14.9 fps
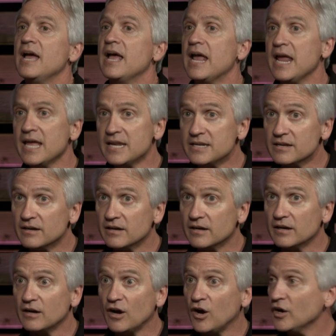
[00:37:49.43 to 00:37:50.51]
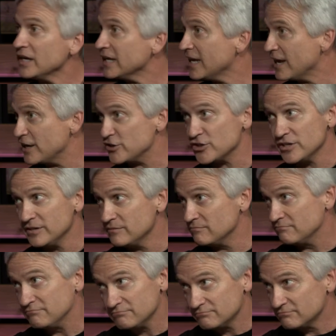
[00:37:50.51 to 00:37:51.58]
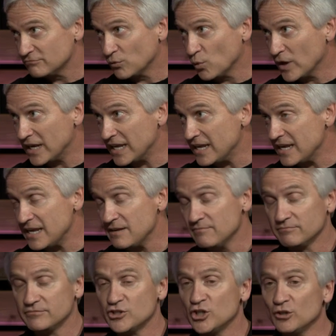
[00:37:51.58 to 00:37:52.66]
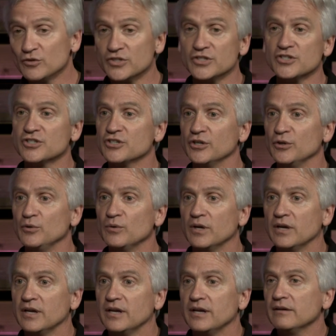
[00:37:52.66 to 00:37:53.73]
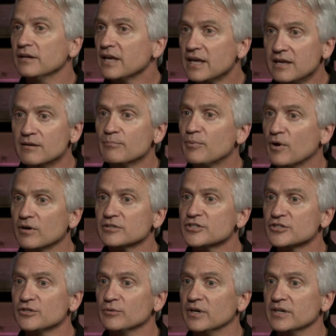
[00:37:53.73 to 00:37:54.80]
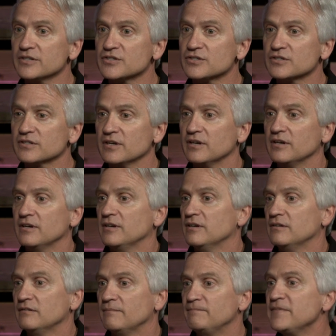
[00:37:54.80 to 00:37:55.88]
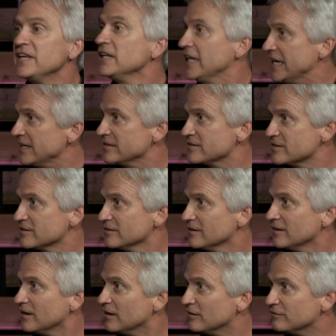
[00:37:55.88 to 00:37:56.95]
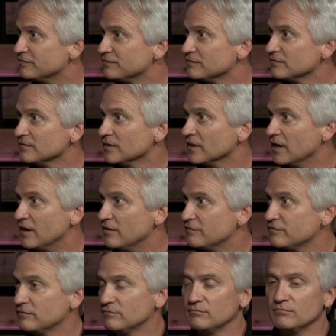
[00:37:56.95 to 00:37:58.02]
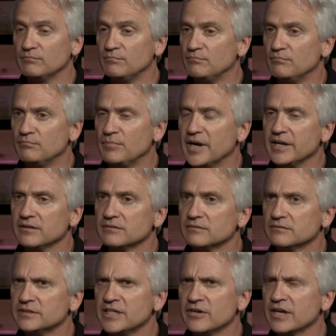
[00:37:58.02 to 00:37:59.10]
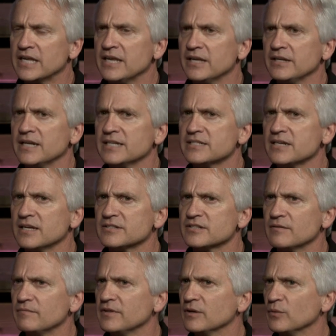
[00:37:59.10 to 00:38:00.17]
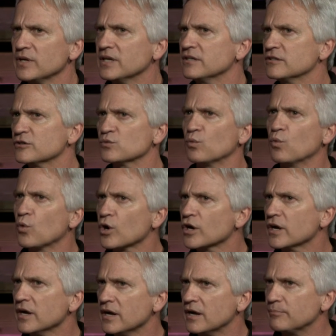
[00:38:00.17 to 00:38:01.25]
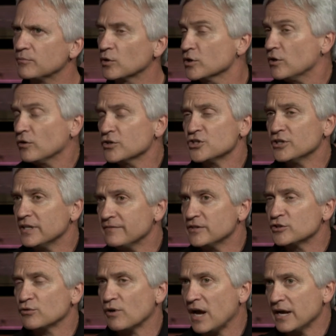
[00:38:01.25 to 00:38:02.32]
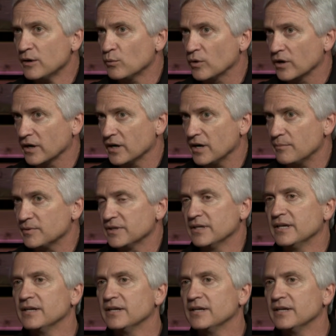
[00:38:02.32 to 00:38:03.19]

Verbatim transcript: And on occasion, when He chooses to, He imparts to us feelings of love. But there again, that's not something we can just work up or, or should even try to work up.